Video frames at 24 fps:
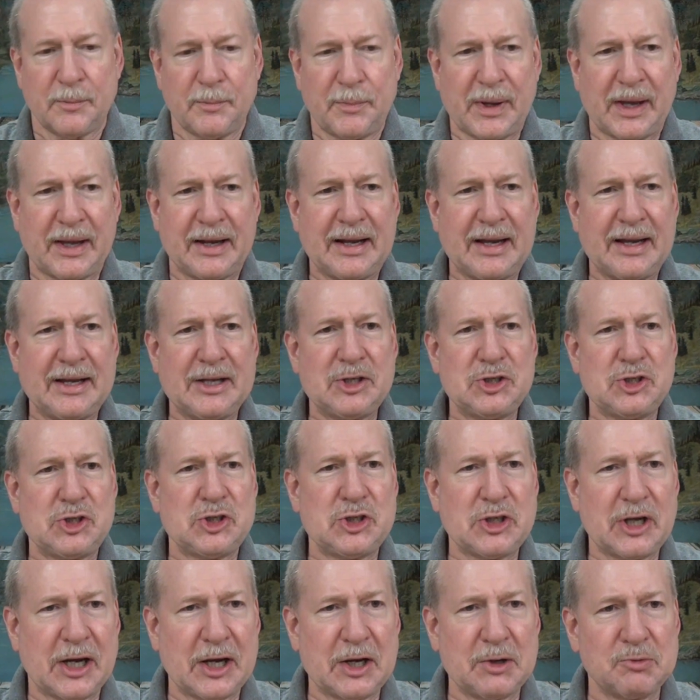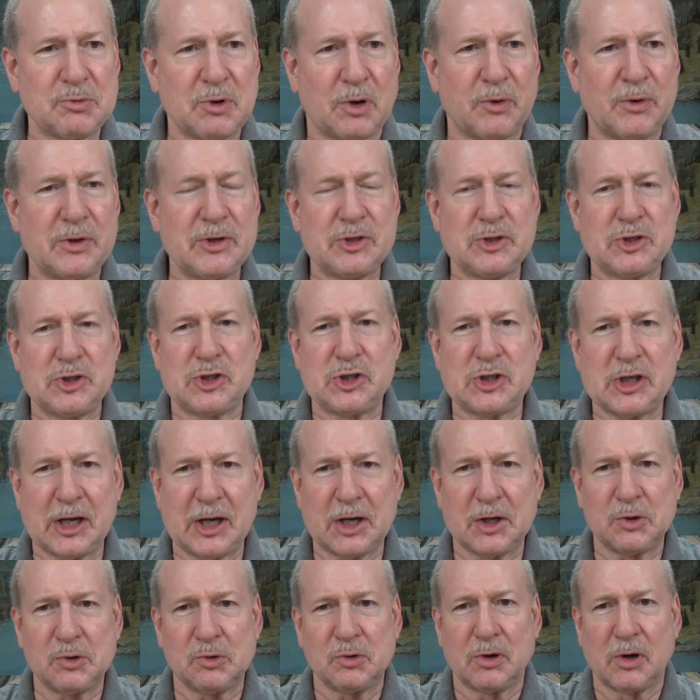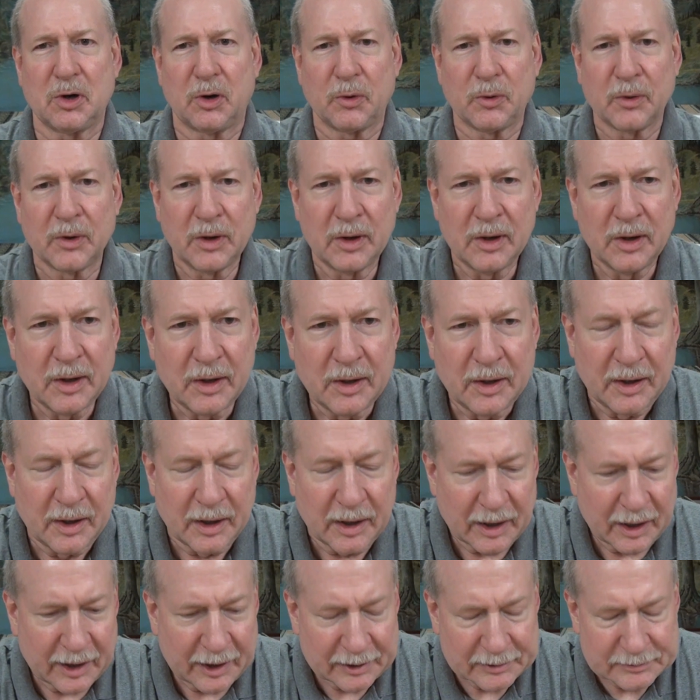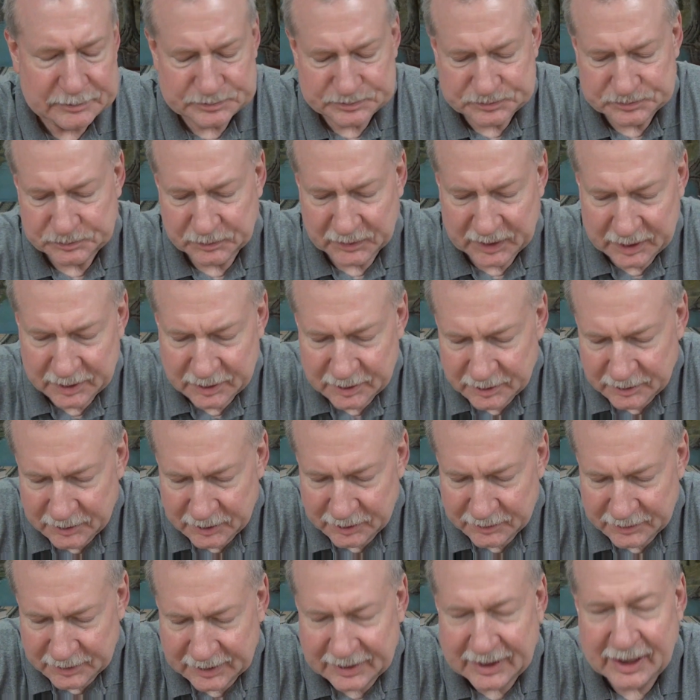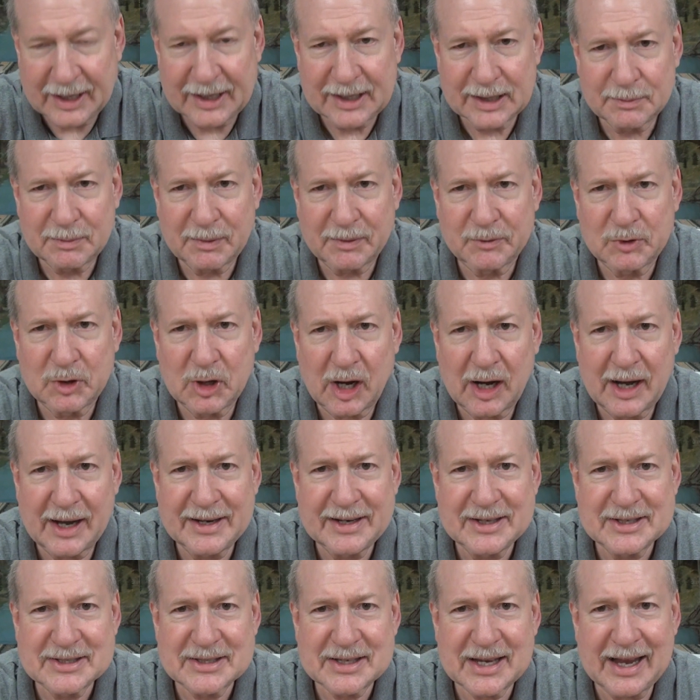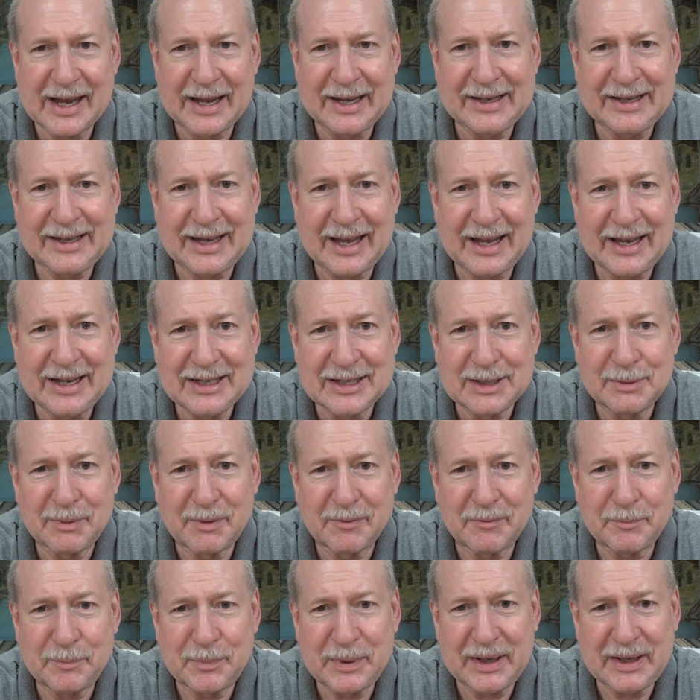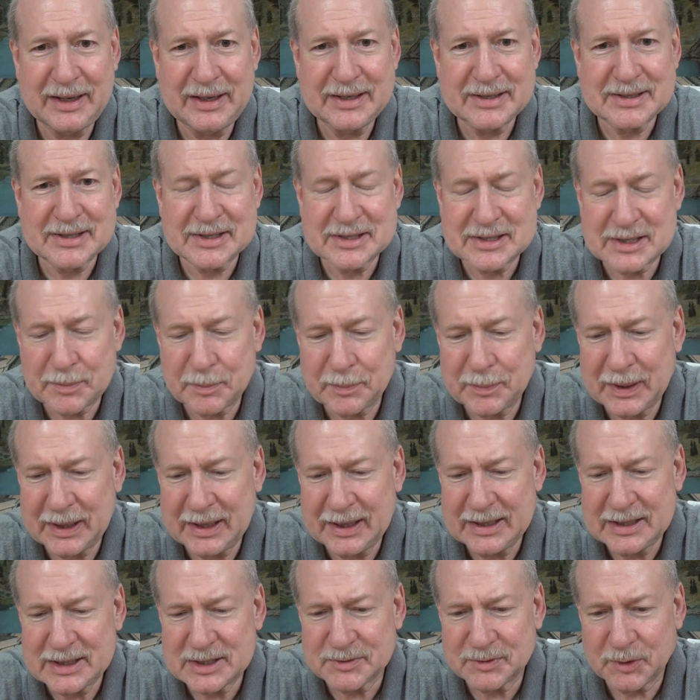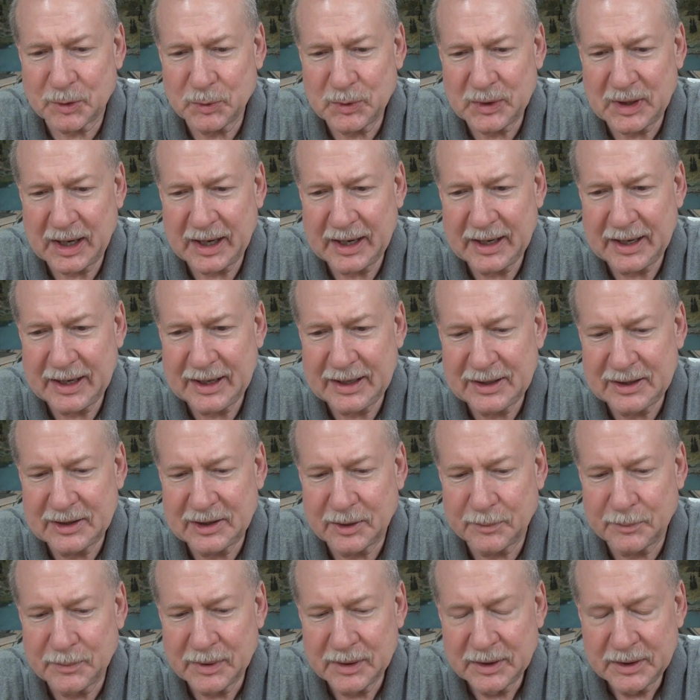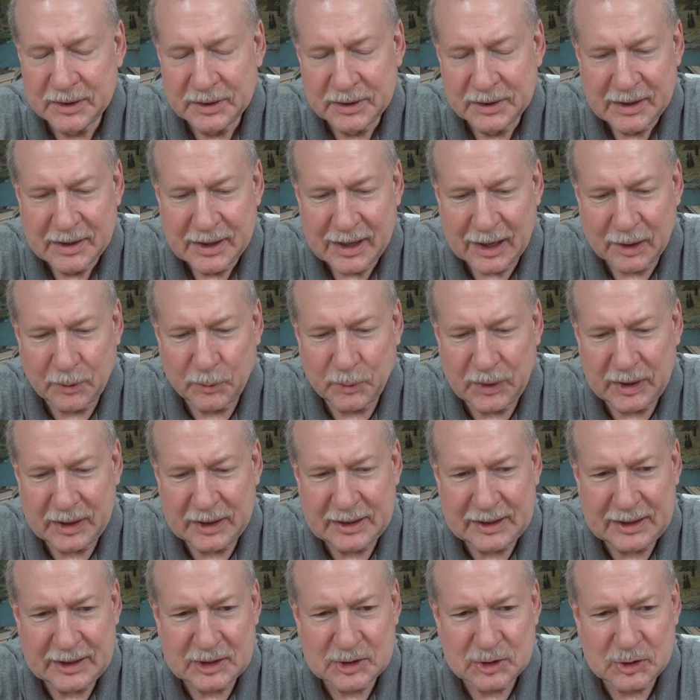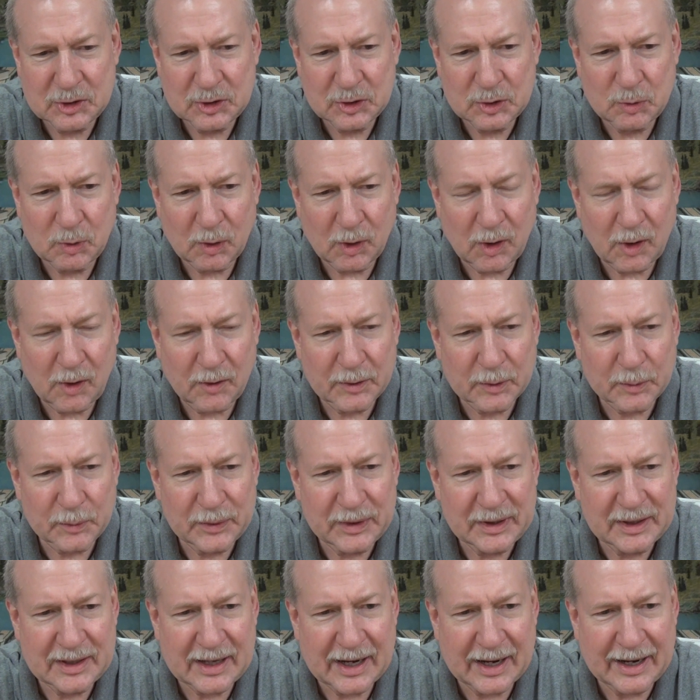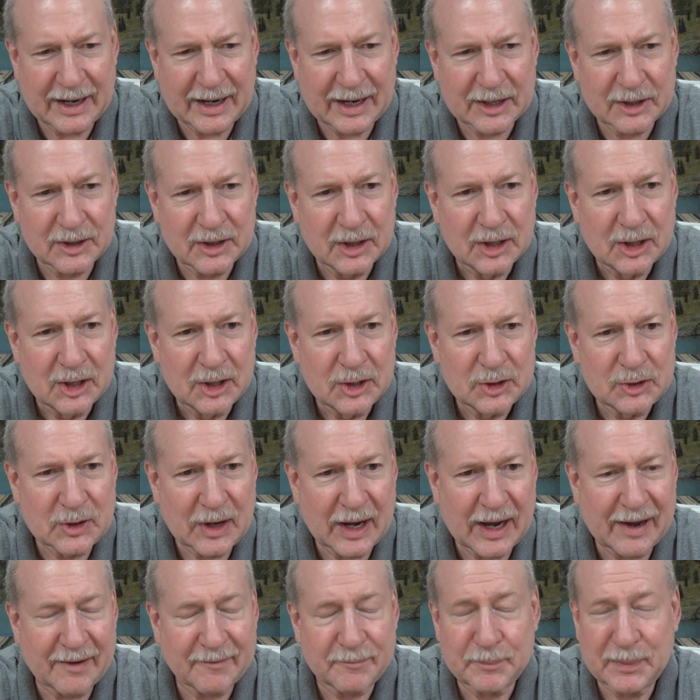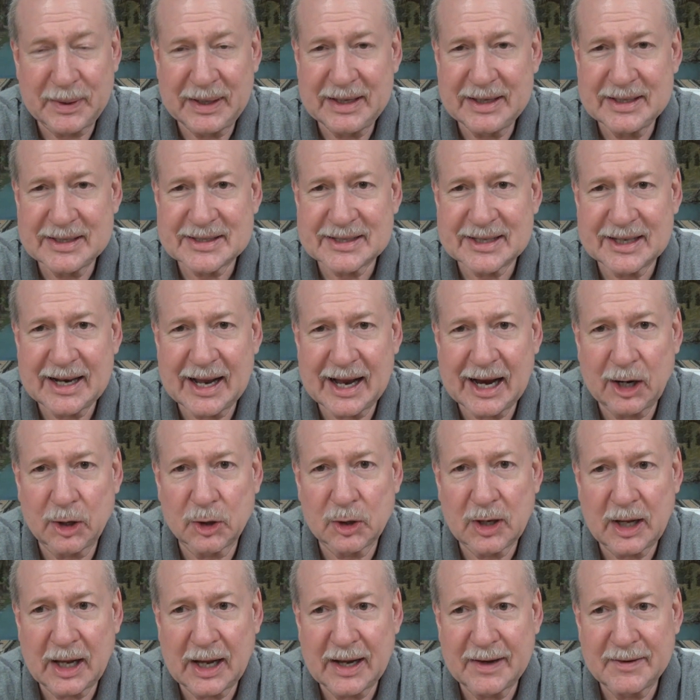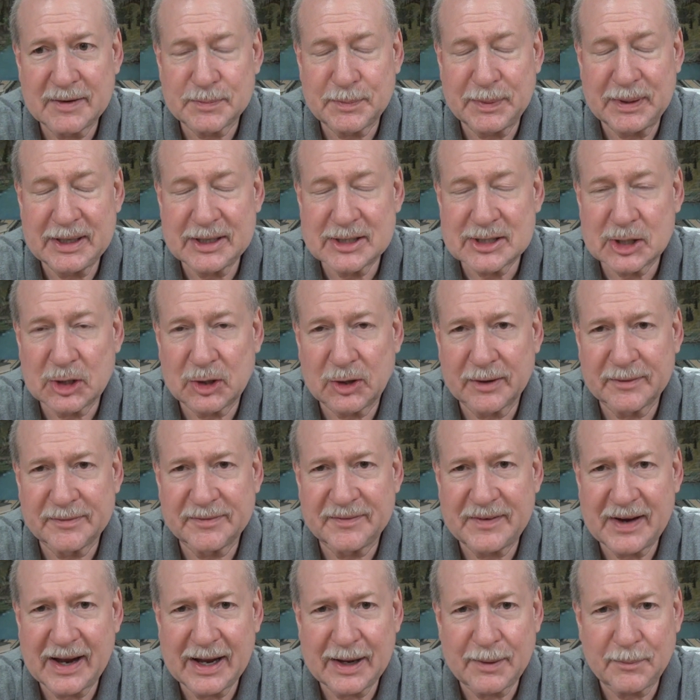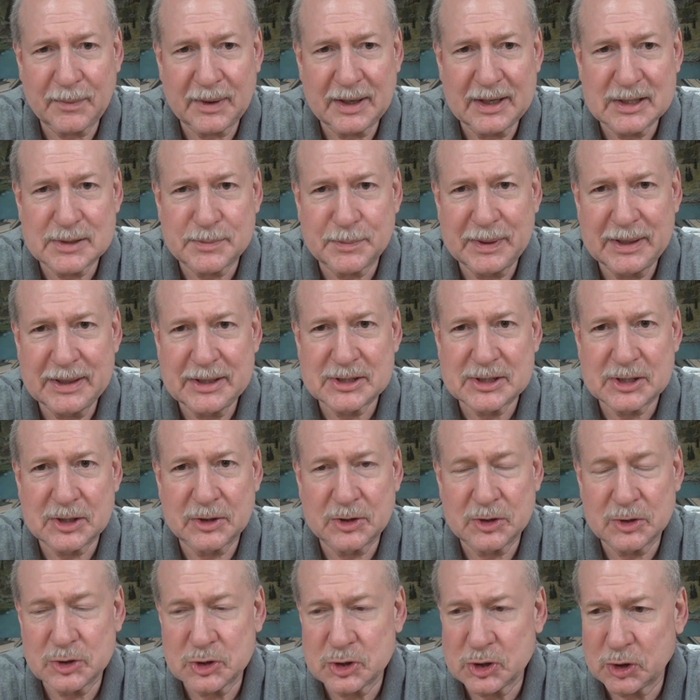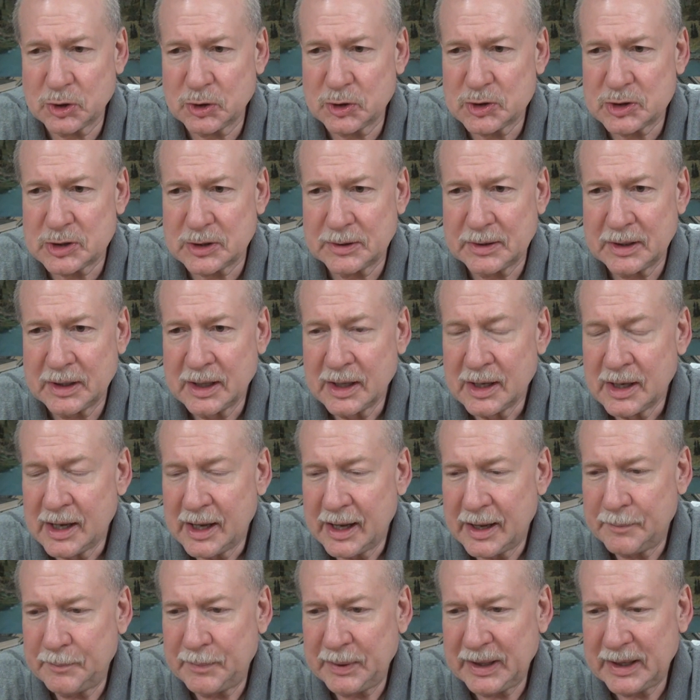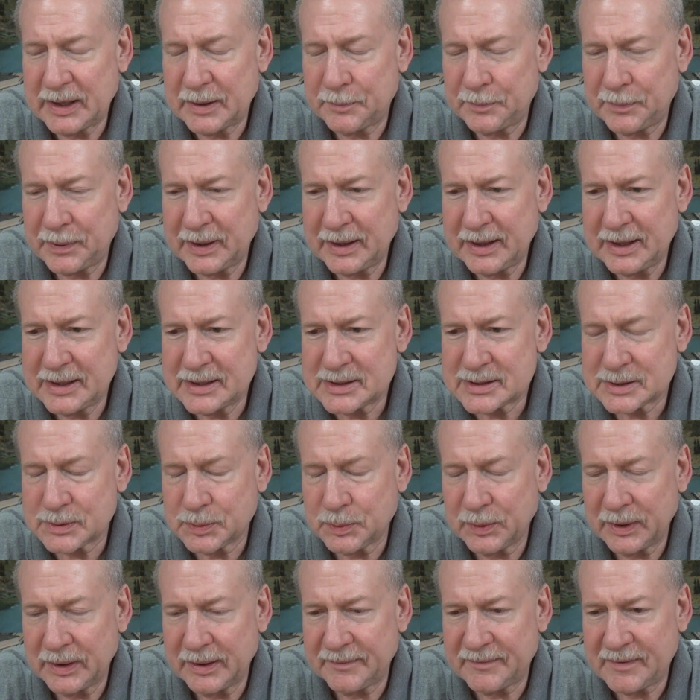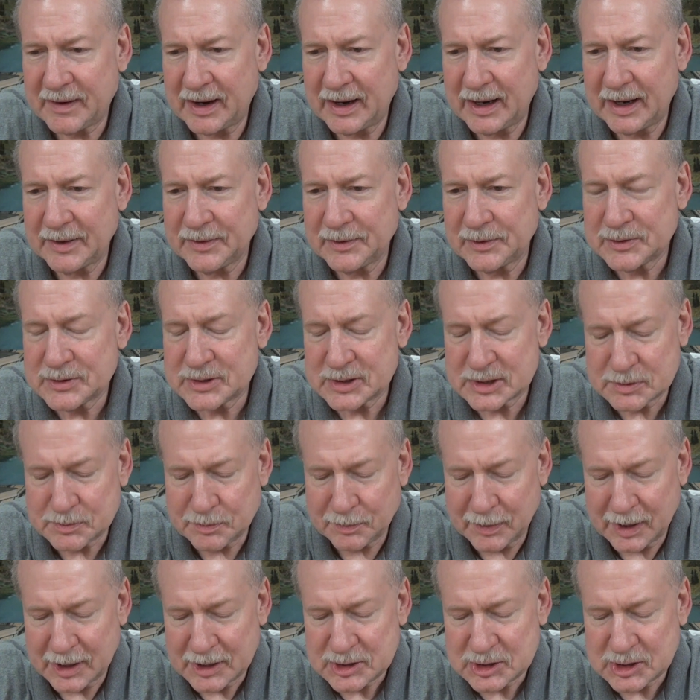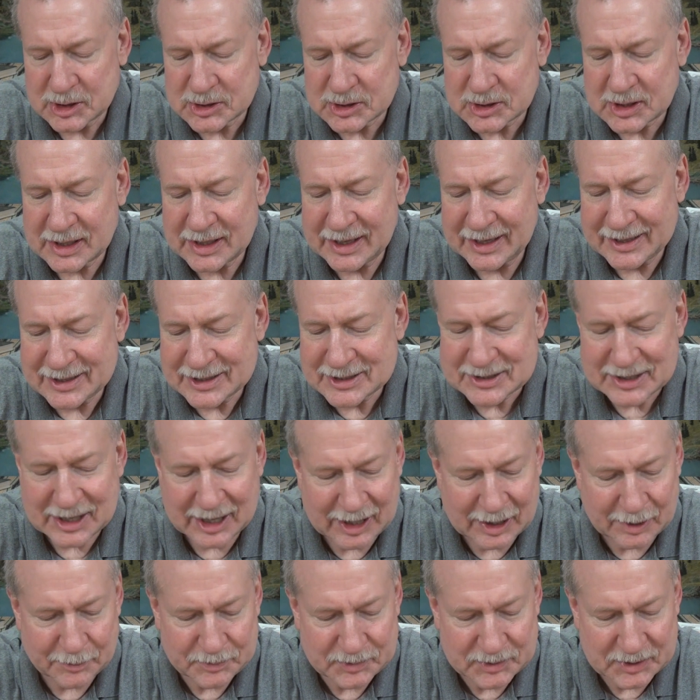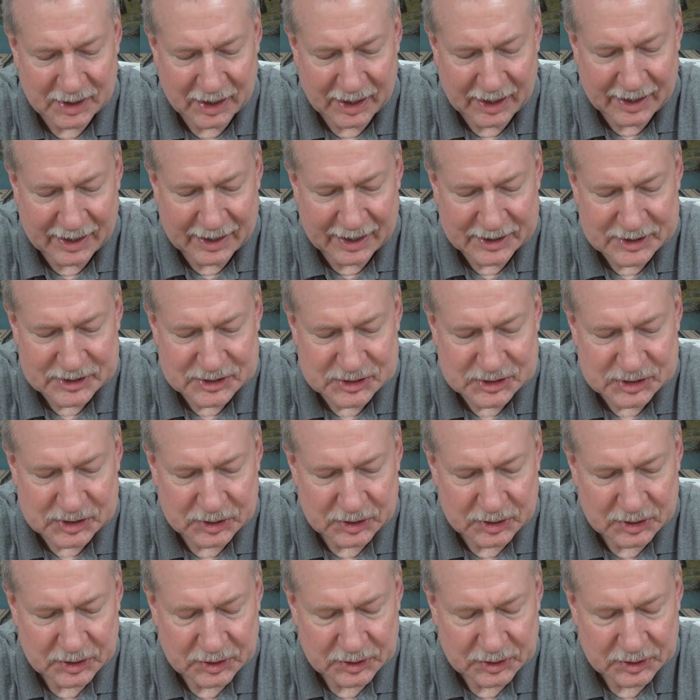But in general, in general, um, the, the kingdom of God is a kingdom of peace. It's a peaceful kingdom. And we need to do all that we can to have peace in our lives, peace in our families, peace in the church, and, and be at peace with others as much as it is up to us.